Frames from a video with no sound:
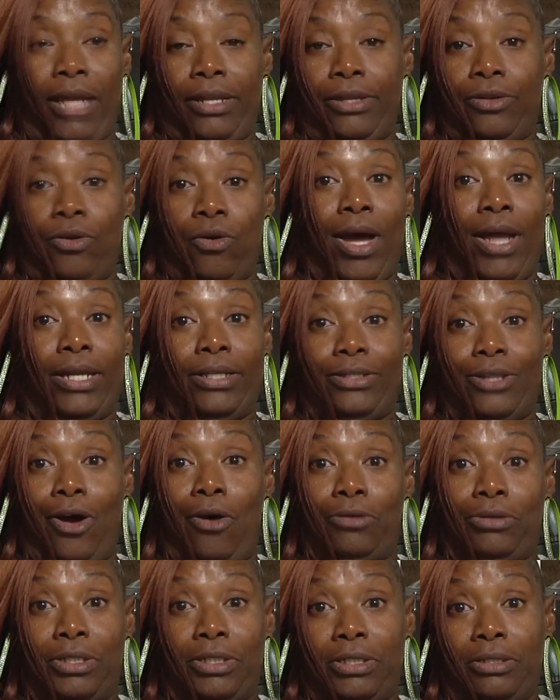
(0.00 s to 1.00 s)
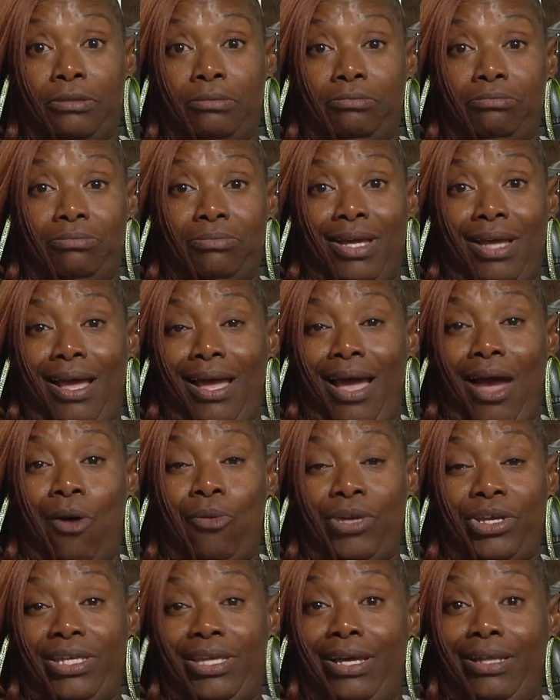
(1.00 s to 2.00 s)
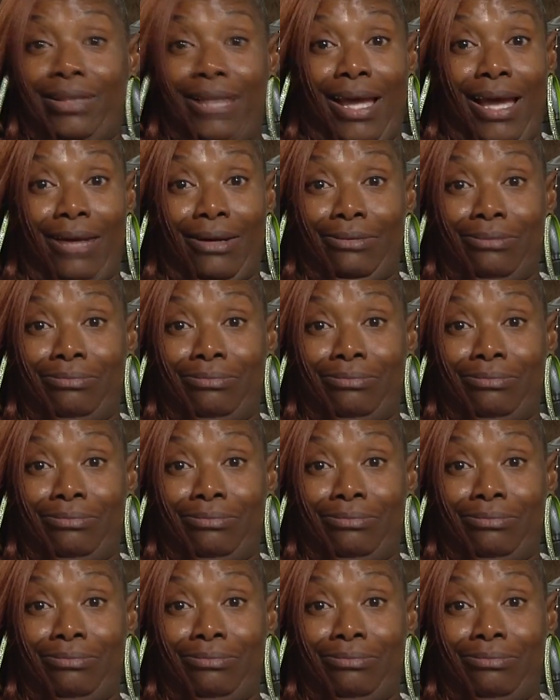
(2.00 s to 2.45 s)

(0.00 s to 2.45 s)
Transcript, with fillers: I didn't know how to talk to them. I would yell at